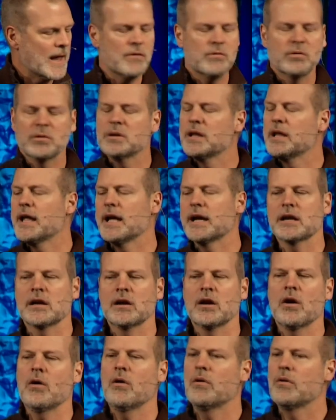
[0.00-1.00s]
I will
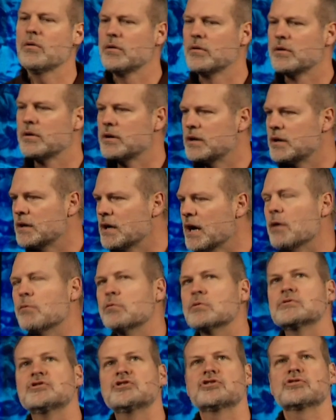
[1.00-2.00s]
let go.
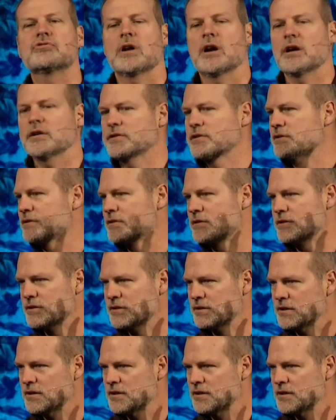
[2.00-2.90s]
I will trust.